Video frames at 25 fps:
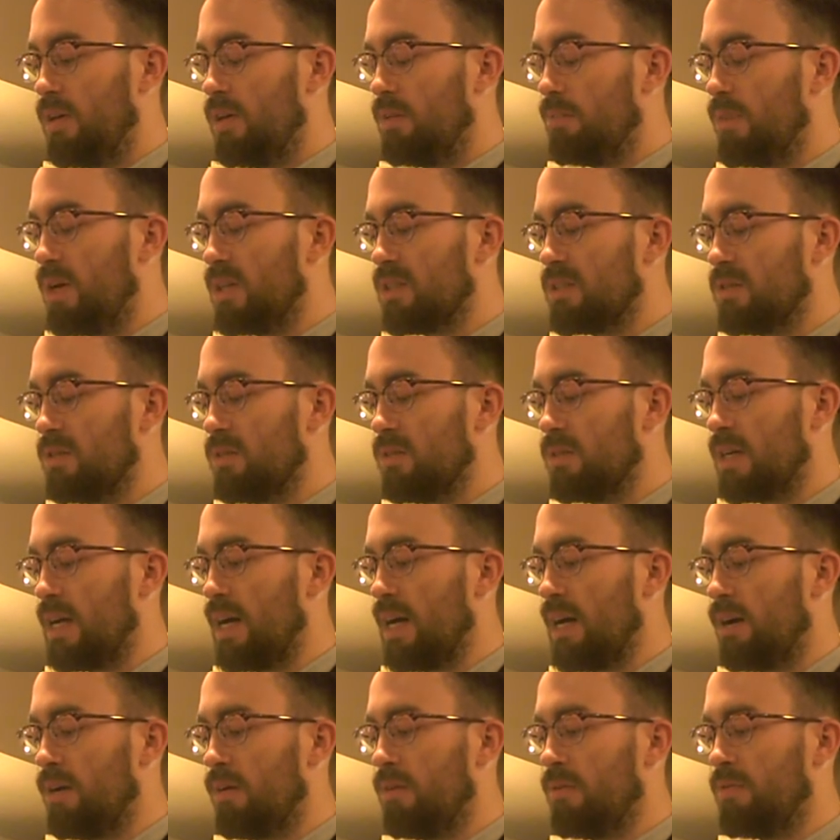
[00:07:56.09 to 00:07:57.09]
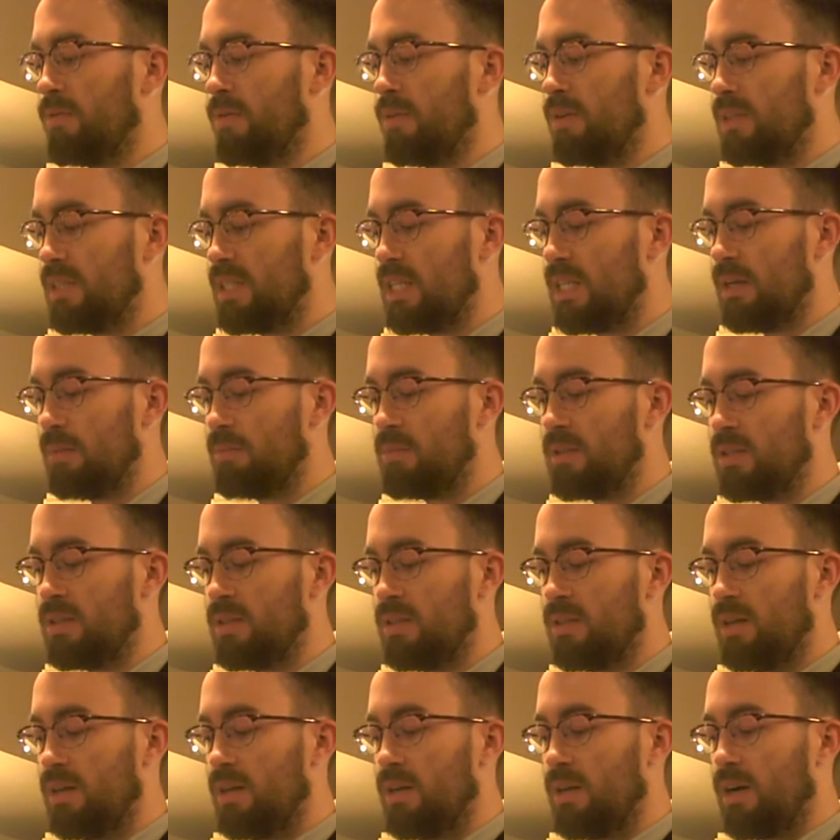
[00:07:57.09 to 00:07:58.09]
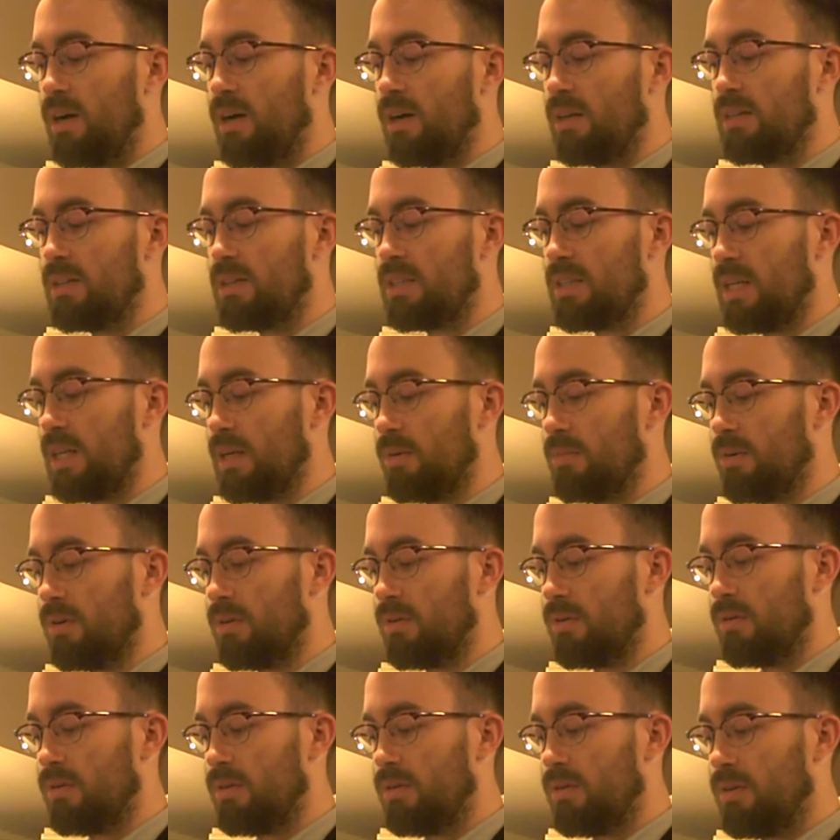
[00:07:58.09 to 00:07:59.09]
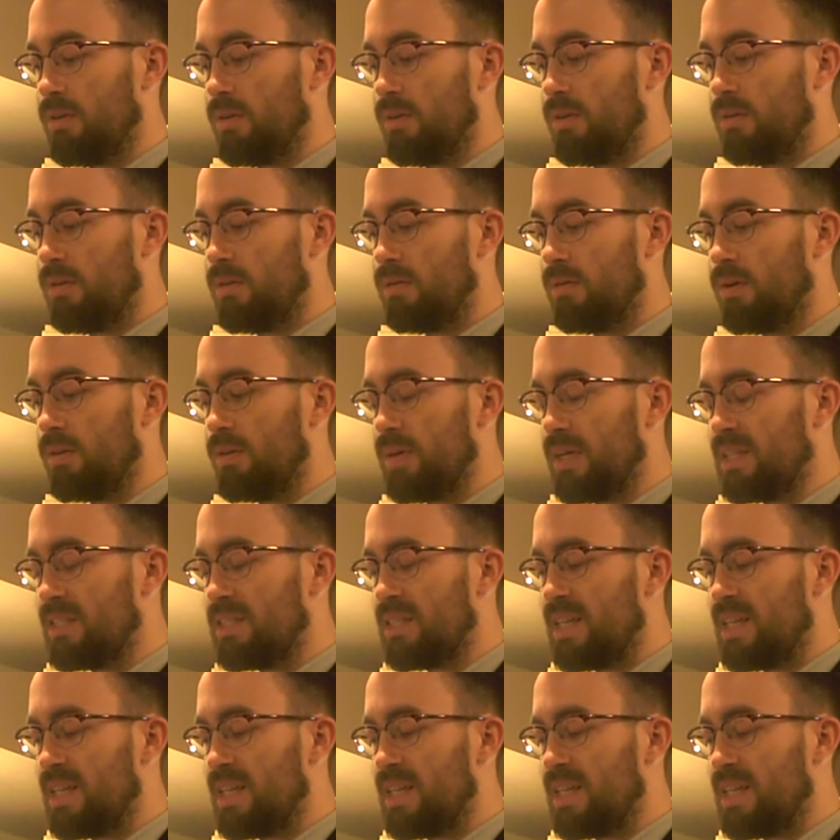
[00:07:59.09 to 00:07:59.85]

Muscled, have tipped, unstable. Though is